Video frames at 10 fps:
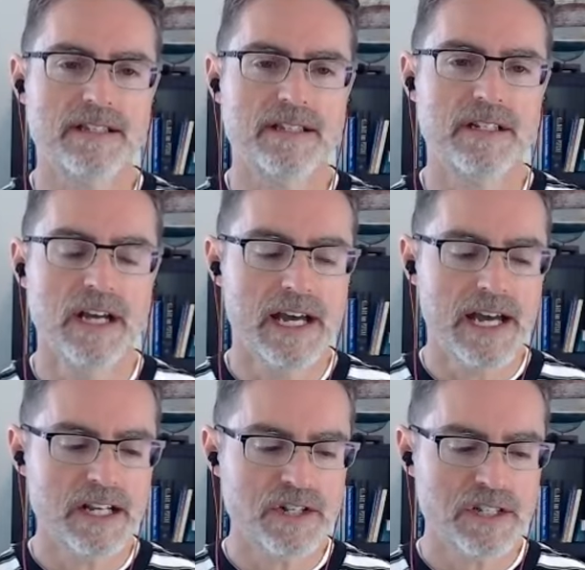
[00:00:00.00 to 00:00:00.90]
And
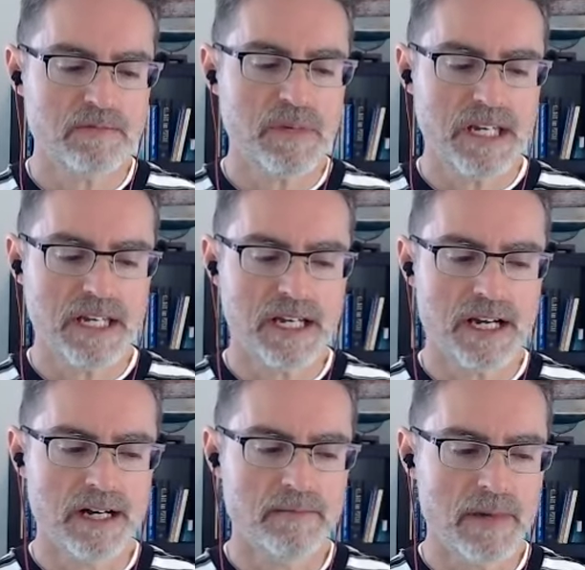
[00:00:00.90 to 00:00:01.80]
just being,
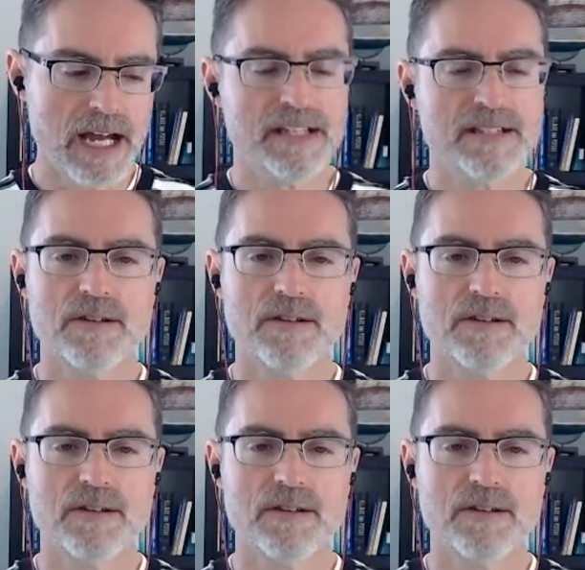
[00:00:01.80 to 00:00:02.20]
I guess,